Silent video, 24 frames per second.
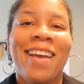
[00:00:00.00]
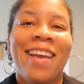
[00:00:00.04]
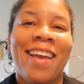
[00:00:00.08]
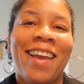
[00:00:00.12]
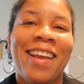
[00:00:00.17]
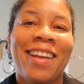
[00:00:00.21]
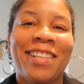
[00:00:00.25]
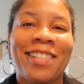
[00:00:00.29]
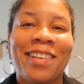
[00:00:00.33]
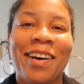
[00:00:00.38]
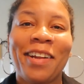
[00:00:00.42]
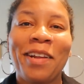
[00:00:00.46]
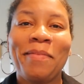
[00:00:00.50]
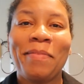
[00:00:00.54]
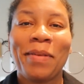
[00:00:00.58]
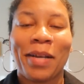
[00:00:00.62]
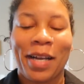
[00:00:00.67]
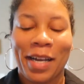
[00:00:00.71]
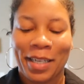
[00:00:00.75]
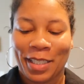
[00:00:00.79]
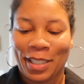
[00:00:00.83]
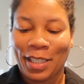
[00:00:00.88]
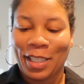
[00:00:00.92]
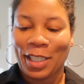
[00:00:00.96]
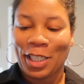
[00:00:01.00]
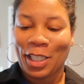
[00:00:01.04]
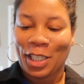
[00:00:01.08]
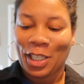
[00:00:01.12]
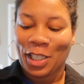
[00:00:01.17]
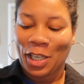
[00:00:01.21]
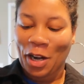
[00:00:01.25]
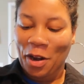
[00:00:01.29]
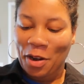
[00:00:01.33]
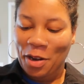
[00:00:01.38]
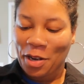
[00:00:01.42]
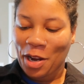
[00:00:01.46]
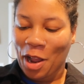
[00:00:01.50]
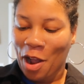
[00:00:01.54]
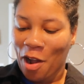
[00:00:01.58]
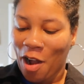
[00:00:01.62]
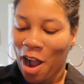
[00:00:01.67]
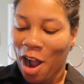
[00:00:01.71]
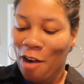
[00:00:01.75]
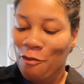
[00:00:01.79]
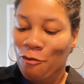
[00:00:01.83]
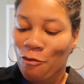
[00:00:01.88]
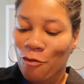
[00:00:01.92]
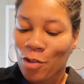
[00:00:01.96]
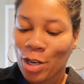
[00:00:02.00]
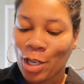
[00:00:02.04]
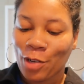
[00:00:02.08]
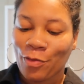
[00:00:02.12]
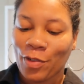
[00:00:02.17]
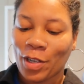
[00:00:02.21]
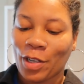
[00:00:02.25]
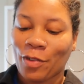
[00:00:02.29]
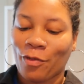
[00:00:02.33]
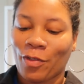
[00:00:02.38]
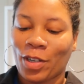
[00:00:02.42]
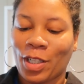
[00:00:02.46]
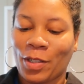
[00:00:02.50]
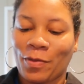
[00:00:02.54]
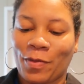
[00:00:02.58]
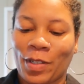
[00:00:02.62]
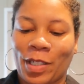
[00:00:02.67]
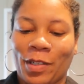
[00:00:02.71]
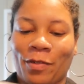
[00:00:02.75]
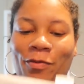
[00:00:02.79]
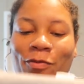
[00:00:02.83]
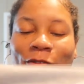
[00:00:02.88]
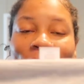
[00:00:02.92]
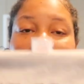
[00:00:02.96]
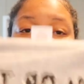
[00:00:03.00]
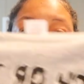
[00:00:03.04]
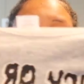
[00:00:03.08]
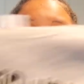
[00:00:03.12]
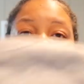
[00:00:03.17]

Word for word: And it's only because of this shirt, y'all. I really, really, really, really, really